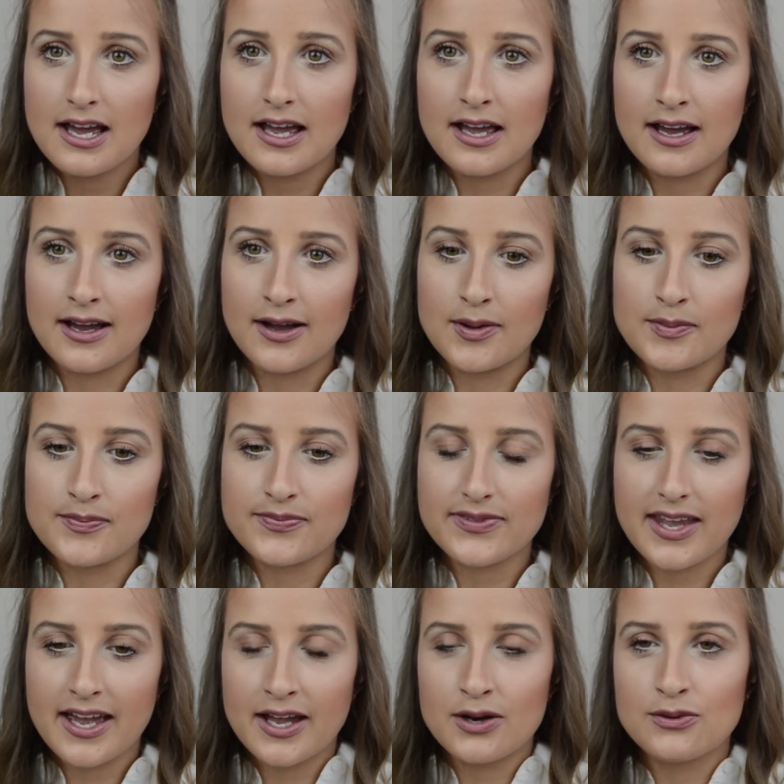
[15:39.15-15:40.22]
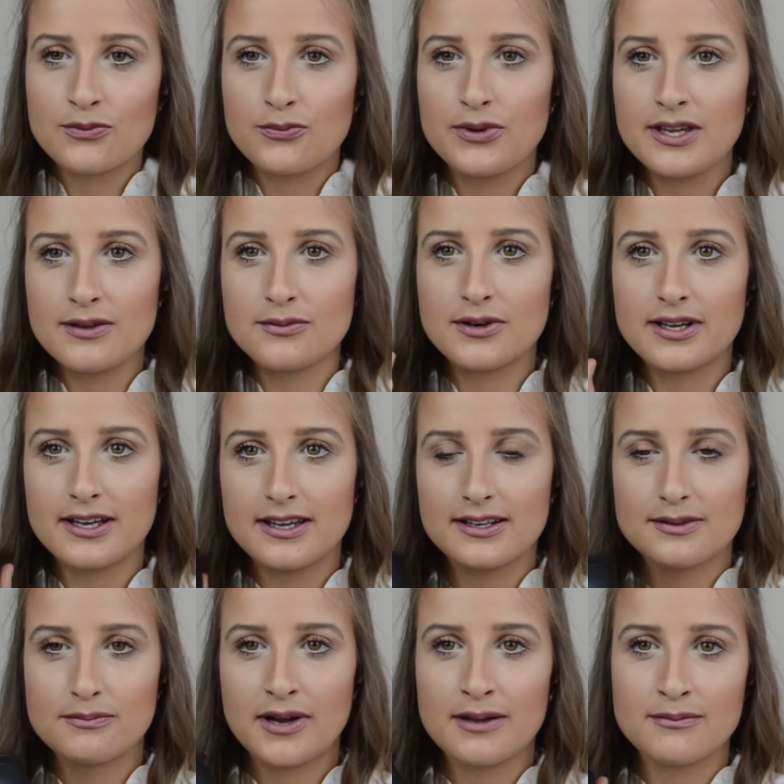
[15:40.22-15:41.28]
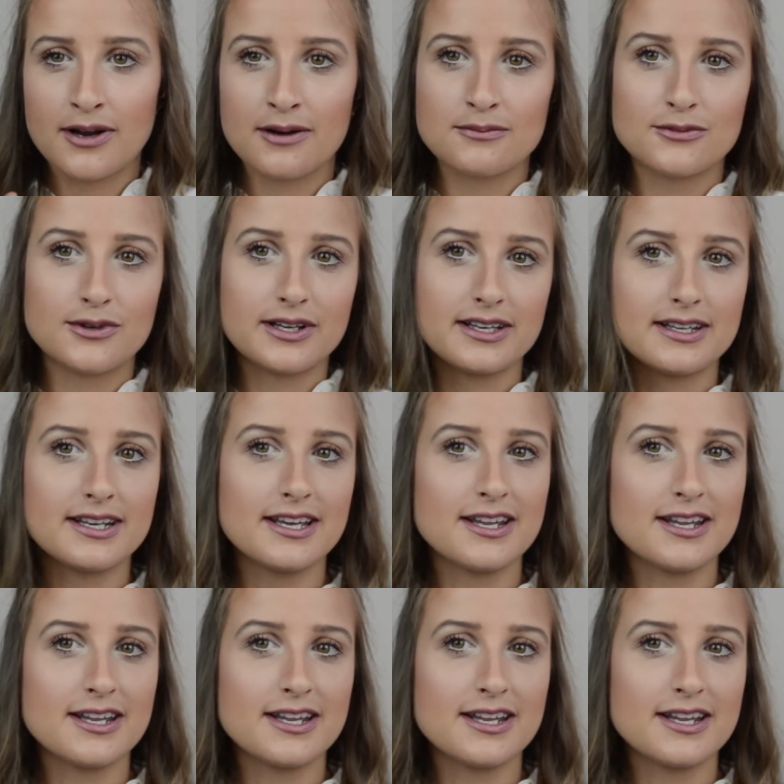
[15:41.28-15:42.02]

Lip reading: And my mom would